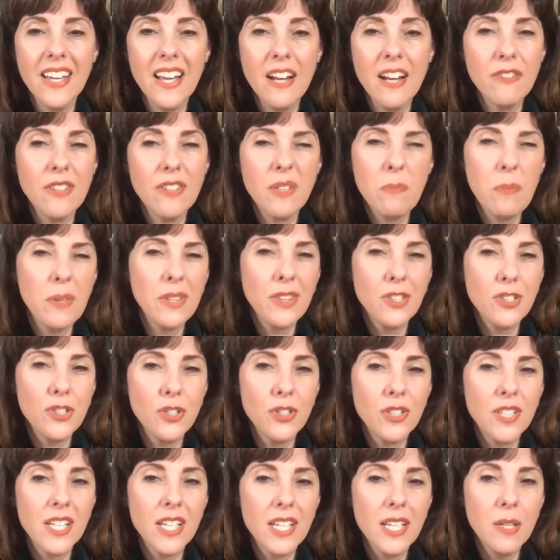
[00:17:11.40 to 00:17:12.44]
Everything But the
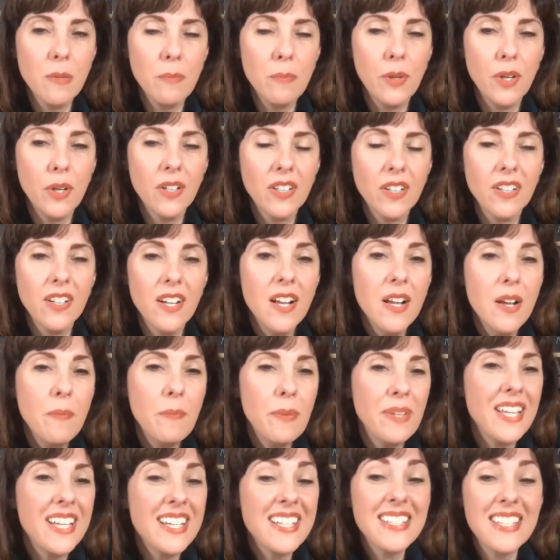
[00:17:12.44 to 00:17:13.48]
Turkey ebook.
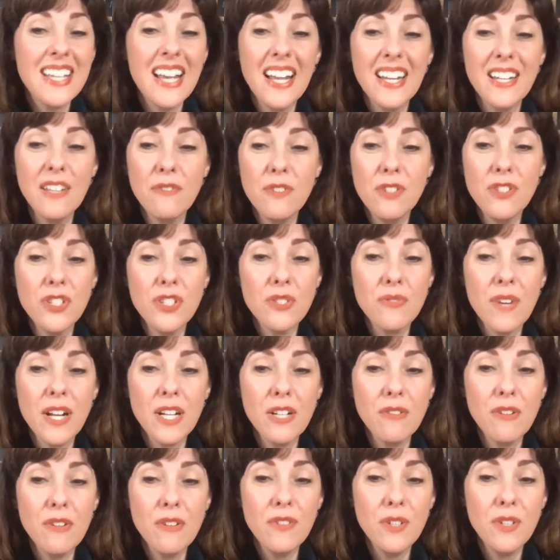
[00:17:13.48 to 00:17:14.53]
But like I said, if you just write
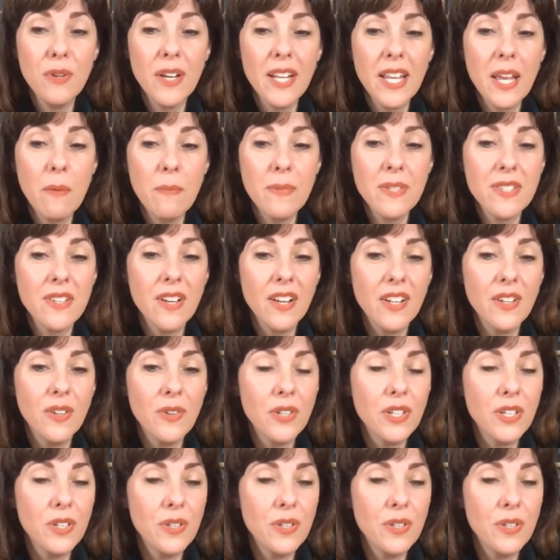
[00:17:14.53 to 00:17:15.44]
a review on Amazon or